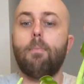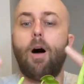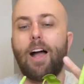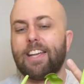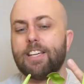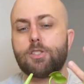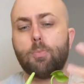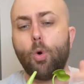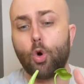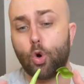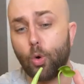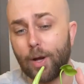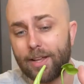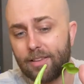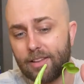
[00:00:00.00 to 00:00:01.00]
I guess, more
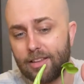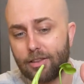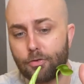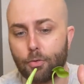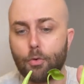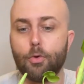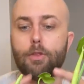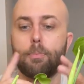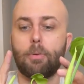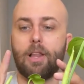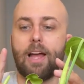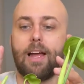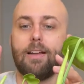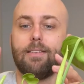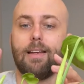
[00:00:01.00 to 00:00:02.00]
quickly through the
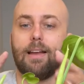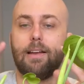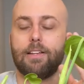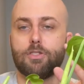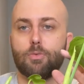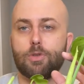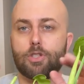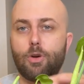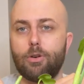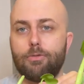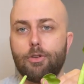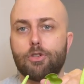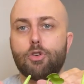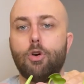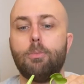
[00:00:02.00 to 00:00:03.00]
plant. And as a result of
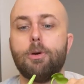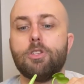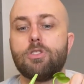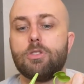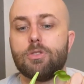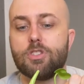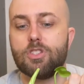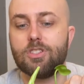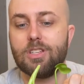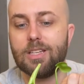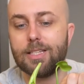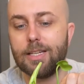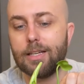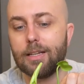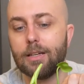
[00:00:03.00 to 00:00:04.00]
those hormones not
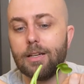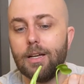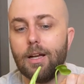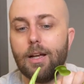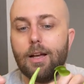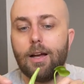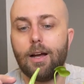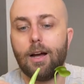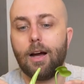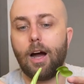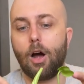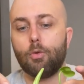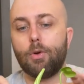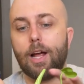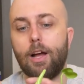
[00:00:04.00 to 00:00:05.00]
sitting
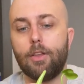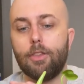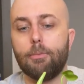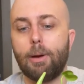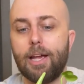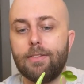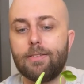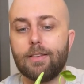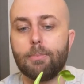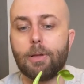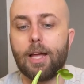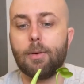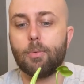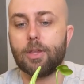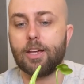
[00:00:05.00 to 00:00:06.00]
around the base of the
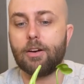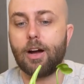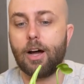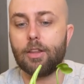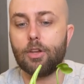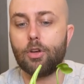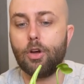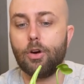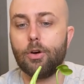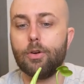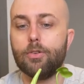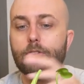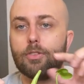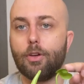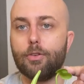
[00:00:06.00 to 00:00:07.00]
plant where there are other
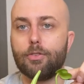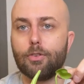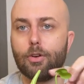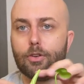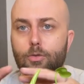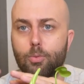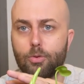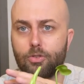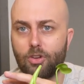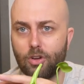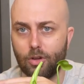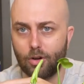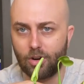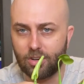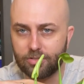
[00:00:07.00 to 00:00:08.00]
nodes, those nodes will
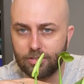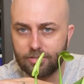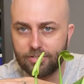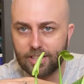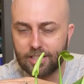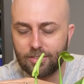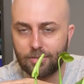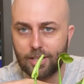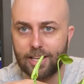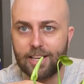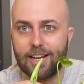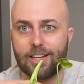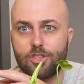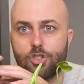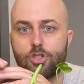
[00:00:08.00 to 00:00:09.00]
turn off effectively
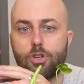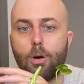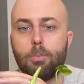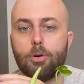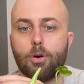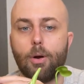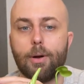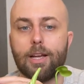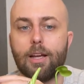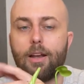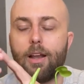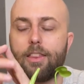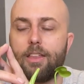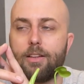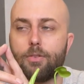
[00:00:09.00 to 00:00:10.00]
and stop growing. And
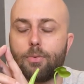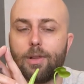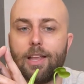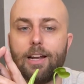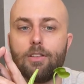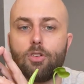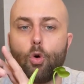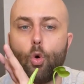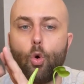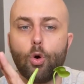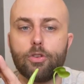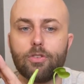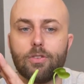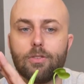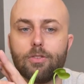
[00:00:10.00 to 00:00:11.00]
I think it's related to
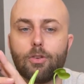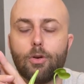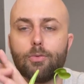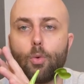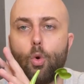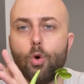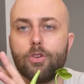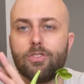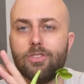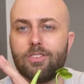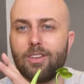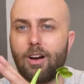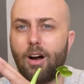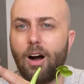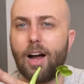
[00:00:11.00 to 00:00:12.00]
auxin. So if auxin's
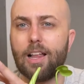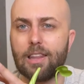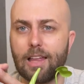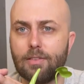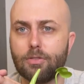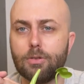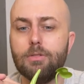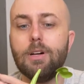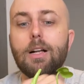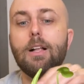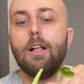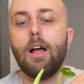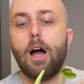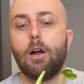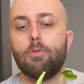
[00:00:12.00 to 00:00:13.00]
at a higher level
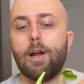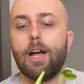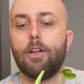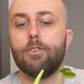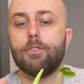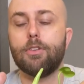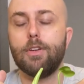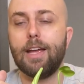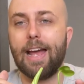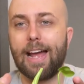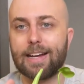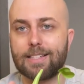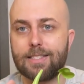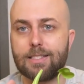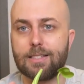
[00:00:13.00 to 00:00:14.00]
around
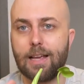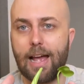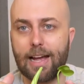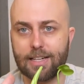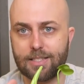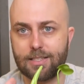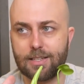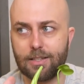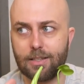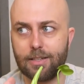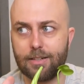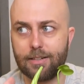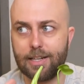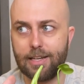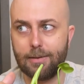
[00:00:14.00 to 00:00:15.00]

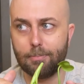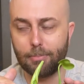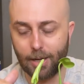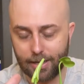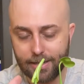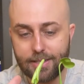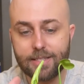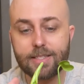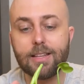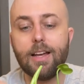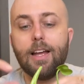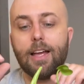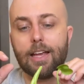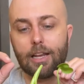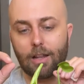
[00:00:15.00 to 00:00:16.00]
axillary buds,
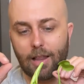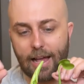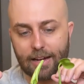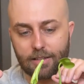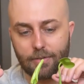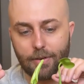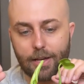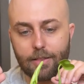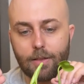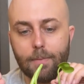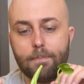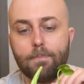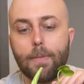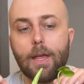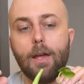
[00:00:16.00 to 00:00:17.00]
it'll activate
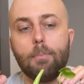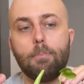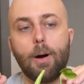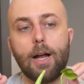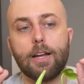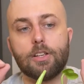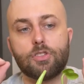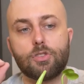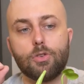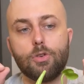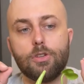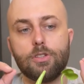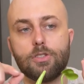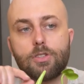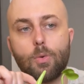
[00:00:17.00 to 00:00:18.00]
them. But as soon
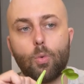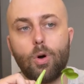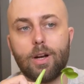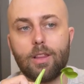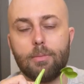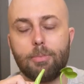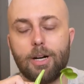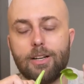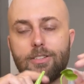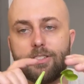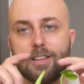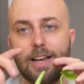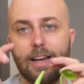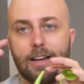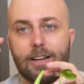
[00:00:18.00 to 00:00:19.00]
as one of the
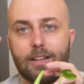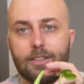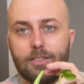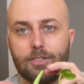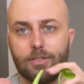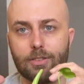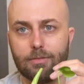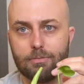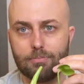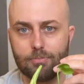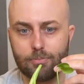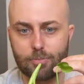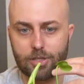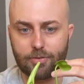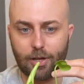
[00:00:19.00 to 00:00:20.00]
buds has
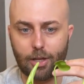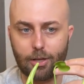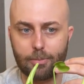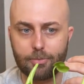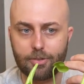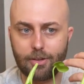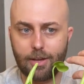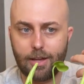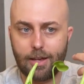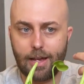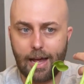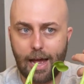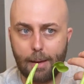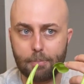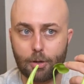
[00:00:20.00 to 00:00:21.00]
developed
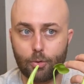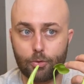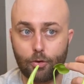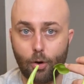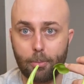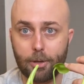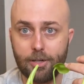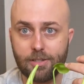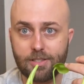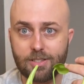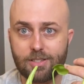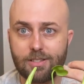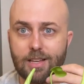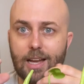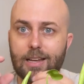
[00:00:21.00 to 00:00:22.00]
apical
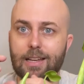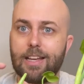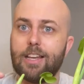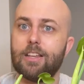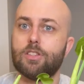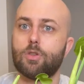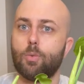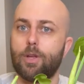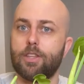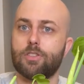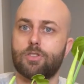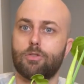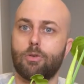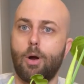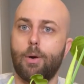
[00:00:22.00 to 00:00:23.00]
dominance and it is the one
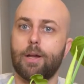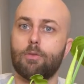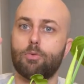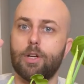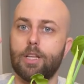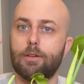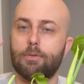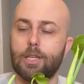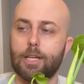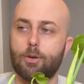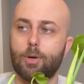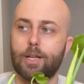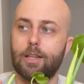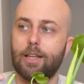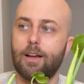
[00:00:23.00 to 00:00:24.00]
that's growing really, really
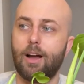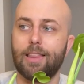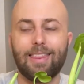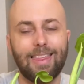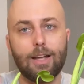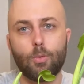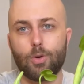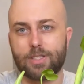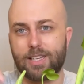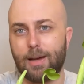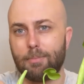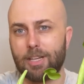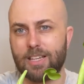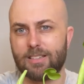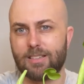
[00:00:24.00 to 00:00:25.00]
quickly, I think what's
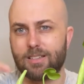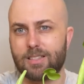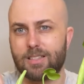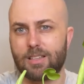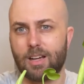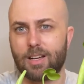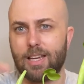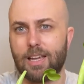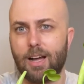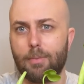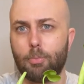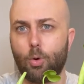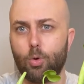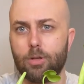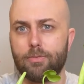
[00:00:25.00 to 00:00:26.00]
happening is it's sucking
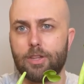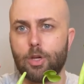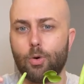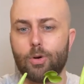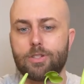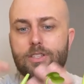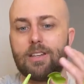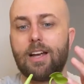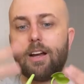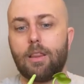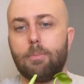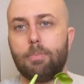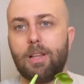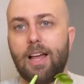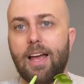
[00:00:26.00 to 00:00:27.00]
up all of the auxin out of
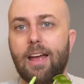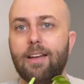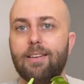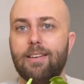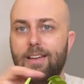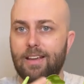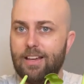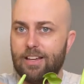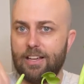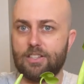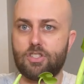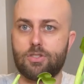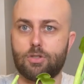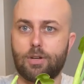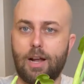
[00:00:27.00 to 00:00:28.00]
the plant.
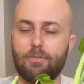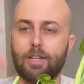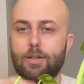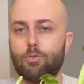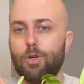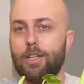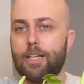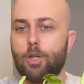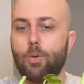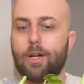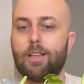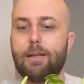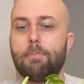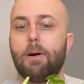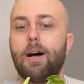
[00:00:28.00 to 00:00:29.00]
It's traveling really
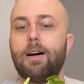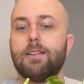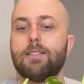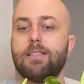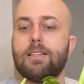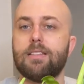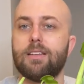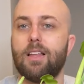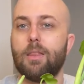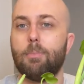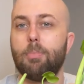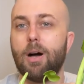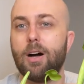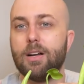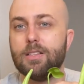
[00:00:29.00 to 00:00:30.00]
quickly past these other
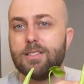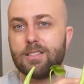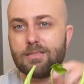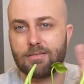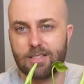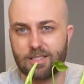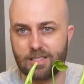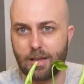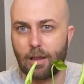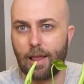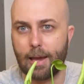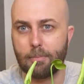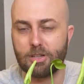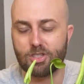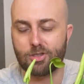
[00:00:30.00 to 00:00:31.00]
buds. This is in
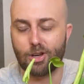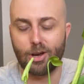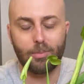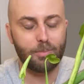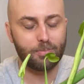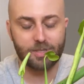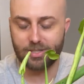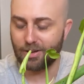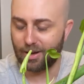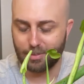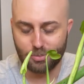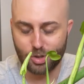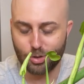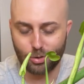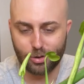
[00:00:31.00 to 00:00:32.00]
layman's terms. I'm
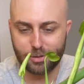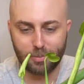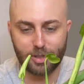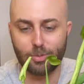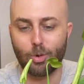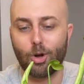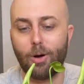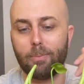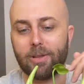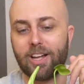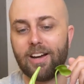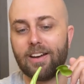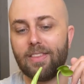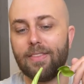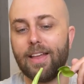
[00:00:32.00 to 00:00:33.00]
sure it's much more
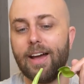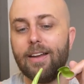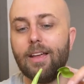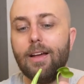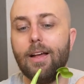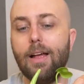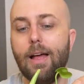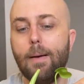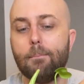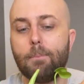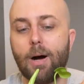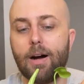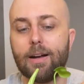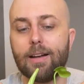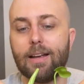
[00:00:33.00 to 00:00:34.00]
complicated than that.
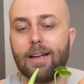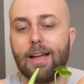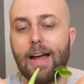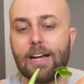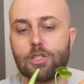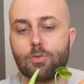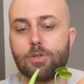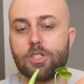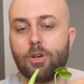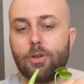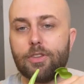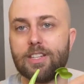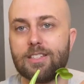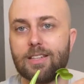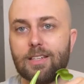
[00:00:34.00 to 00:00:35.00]
But as a
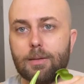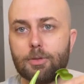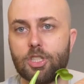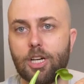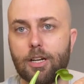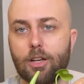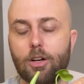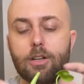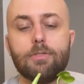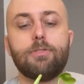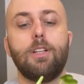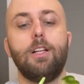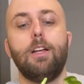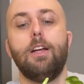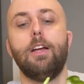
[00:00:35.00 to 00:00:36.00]
result, these end up shutting off.
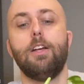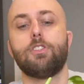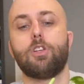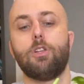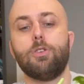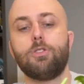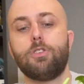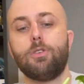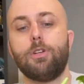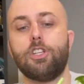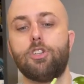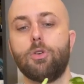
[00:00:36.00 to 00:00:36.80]
So long story